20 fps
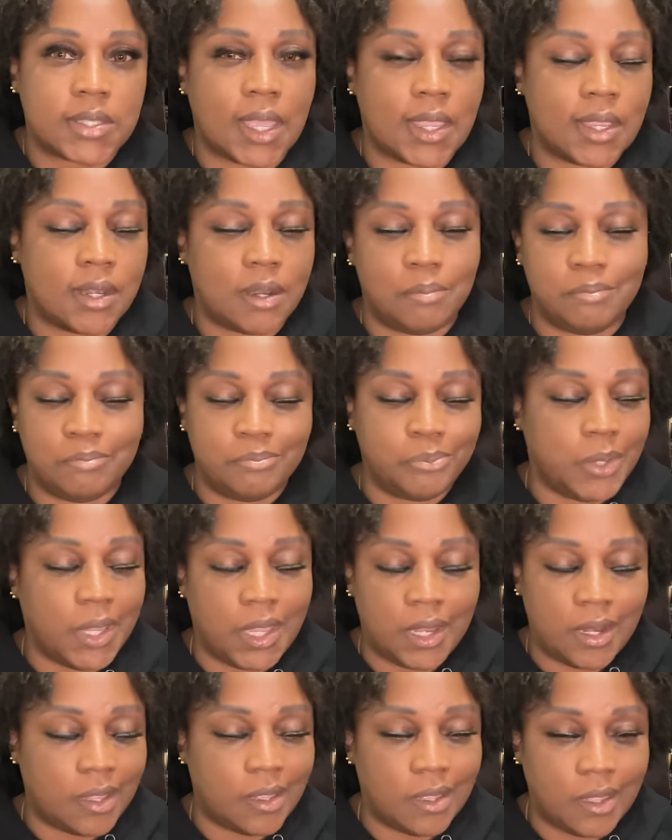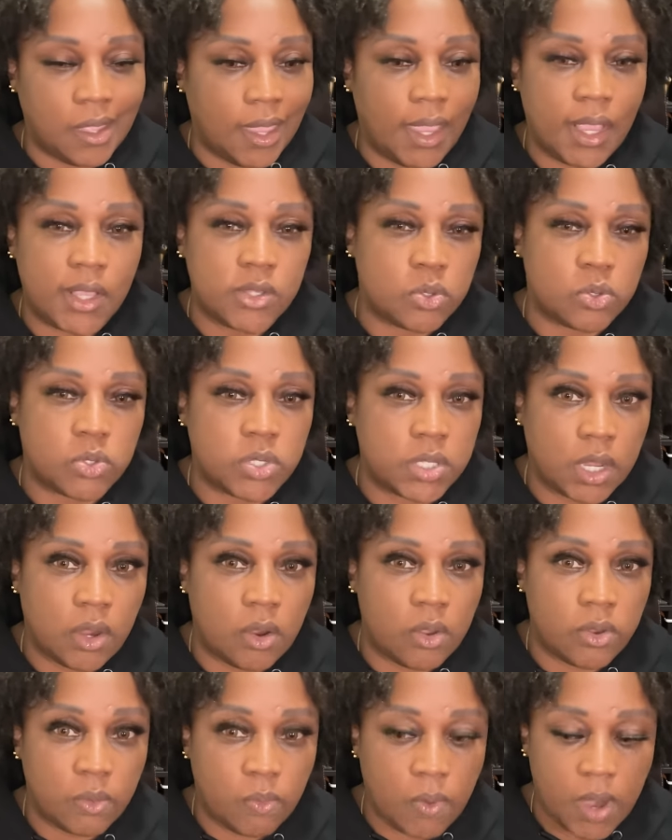I end up getting Angel Share
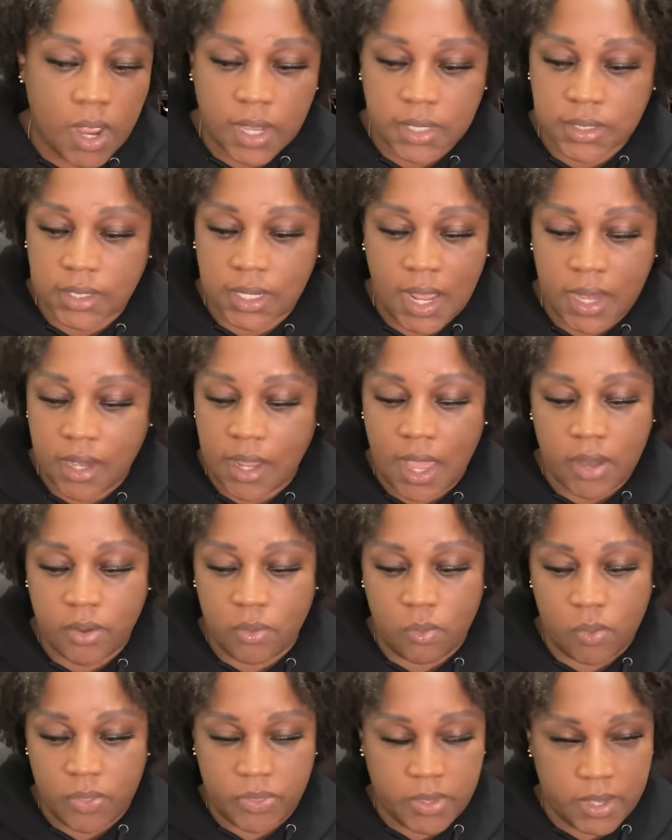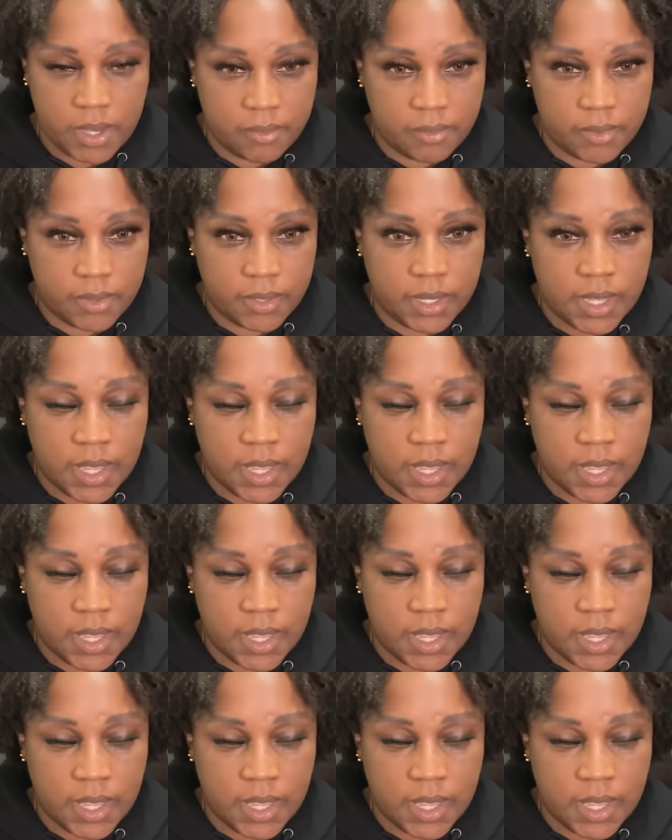on the rocks. And I, I don't want that one.